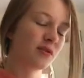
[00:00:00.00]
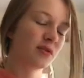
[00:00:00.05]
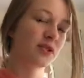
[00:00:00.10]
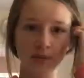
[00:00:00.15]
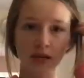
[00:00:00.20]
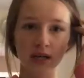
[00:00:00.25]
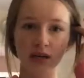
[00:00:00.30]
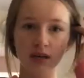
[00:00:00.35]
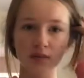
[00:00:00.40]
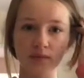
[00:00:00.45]
I'm
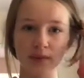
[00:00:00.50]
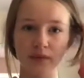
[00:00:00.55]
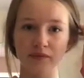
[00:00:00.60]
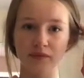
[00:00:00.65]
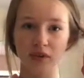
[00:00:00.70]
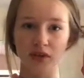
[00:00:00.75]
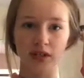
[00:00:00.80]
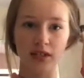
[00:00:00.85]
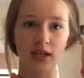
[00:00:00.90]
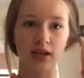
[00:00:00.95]
a little bit
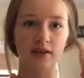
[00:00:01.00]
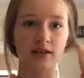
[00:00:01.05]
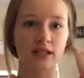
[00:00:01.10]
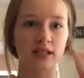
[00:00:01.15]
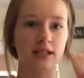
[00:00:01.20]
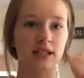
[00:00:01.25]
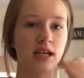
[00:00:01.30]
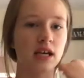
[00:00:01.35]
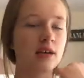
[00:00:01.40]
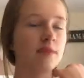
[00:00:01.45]
run down
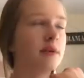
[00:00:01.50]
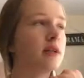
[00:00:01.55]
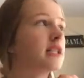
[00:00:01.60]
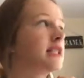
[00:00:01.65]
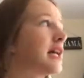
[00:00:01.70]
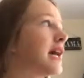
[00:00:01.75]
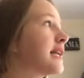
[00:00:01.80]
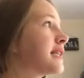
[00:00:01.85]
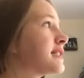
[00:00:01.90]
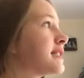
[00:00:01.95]
today
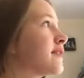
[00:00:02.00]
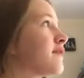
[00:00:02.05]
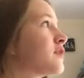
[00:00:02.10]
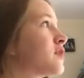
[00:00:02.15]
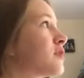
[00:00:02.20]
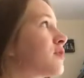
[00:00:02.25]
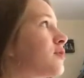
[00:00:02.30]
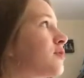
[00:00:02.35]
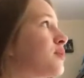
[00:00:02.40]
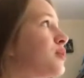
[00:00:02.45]
because I had to take the
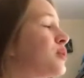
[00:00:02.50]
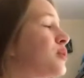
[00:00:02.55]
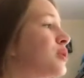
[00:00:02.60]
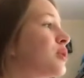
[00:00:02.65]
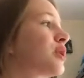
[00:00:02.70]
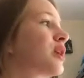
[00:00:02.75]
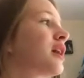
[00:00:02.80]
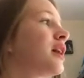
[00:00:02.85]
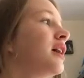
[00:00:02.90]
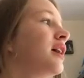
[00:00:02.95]
dog a walk,